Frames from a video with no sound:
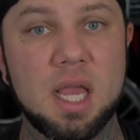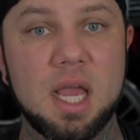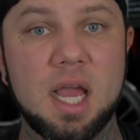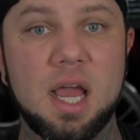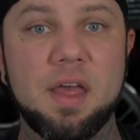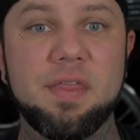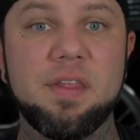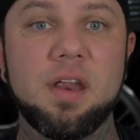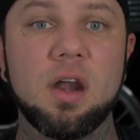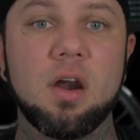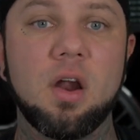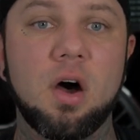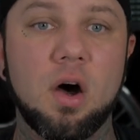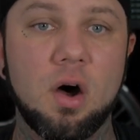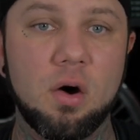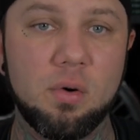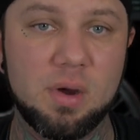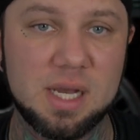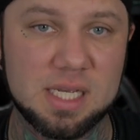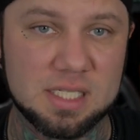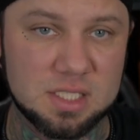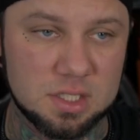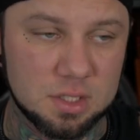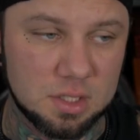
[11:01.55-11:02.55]
and they're
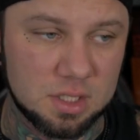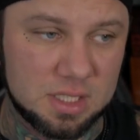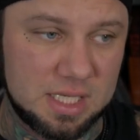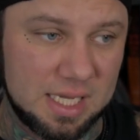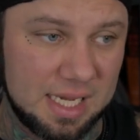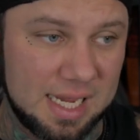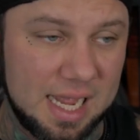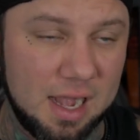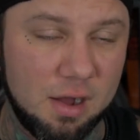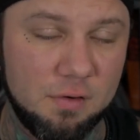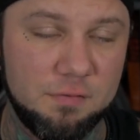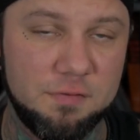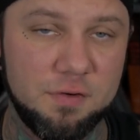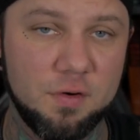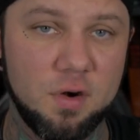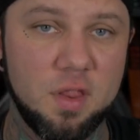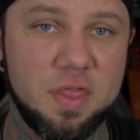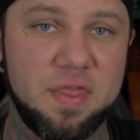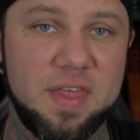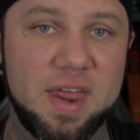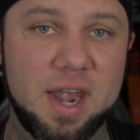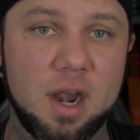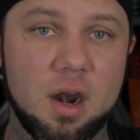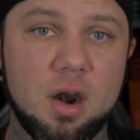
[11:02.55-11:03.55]
always looking out for
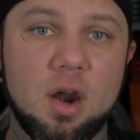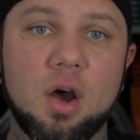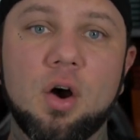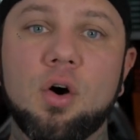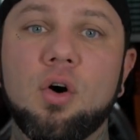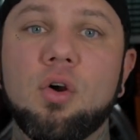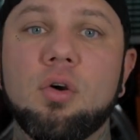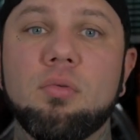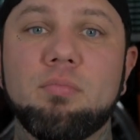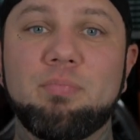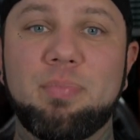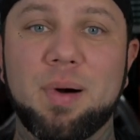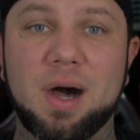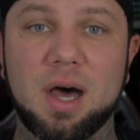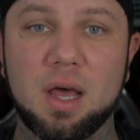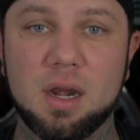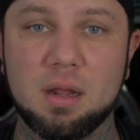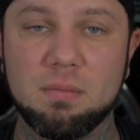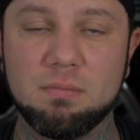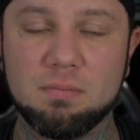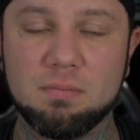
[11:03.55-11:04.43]
their own bottom